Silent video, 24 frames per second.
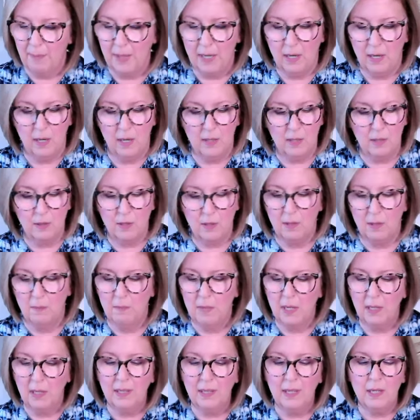because there's a
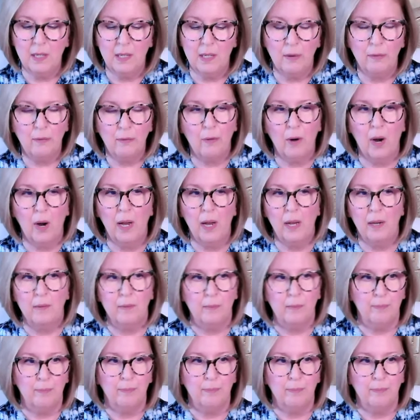million different